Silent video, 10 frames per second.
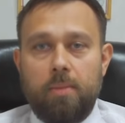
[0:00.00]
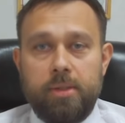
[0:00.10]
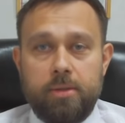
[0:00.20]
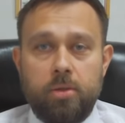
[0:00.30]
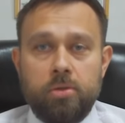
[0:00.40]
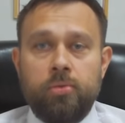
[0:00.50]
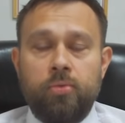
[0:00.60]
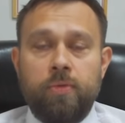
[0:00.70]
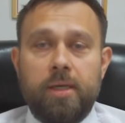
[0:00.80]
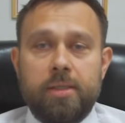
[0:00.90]
Please contact
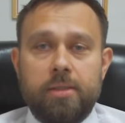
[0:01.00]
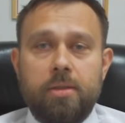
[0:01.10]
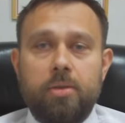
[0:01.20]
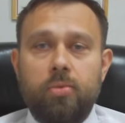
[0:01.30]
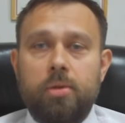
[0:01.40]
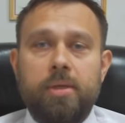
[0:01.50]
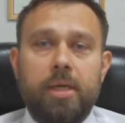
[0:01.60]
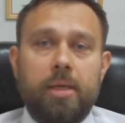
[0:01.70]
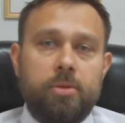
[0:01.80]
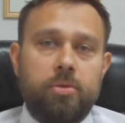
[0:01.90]
with us. We'll be
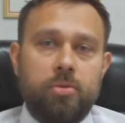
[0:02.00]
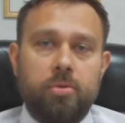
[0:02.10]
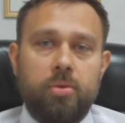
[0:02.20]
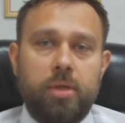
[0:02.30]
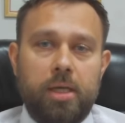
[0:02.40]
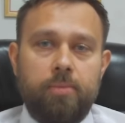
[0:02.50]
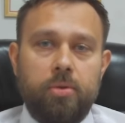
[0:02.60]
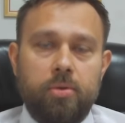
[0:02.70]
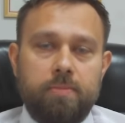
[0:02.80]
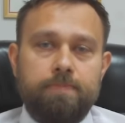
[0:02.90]
happy to help
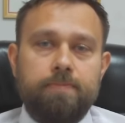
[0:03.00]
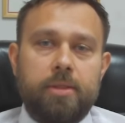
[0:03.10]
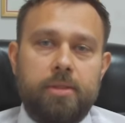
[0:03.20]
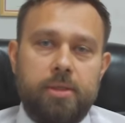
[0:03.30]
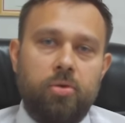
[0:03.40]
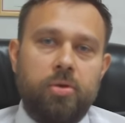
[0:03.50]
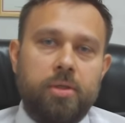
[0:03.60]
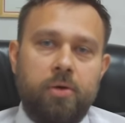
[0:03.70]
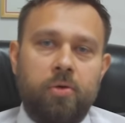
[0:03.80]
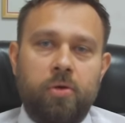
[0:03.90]
you. See you
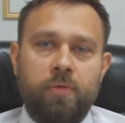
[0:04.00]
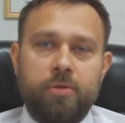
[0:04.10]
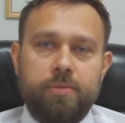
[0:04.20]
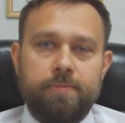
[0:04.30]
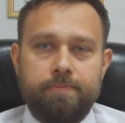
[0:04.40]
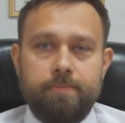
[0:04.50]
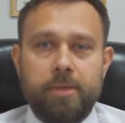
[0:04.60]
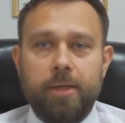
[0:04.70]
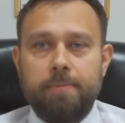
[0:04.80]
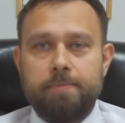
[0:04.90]
in our office.
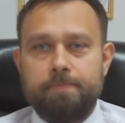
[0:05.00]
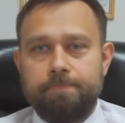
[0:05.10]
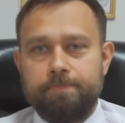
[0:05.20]
Bye.